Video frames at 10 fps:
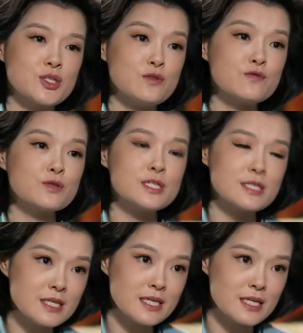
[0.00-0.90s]
do you
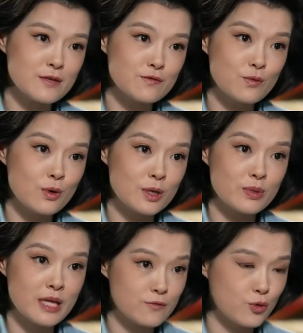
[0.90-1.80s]
foresee for
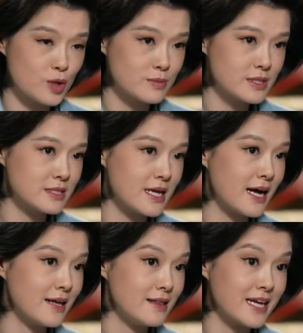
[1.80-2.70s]
platforms
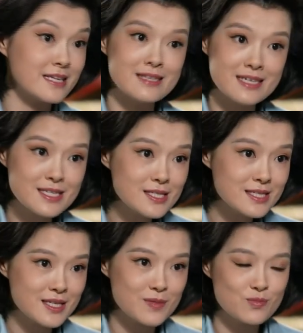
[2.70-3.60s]
like
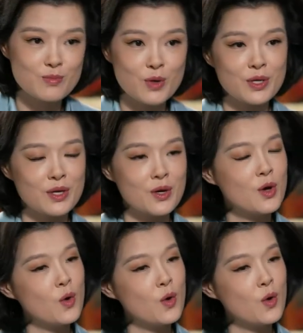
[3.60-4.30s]
this in promoting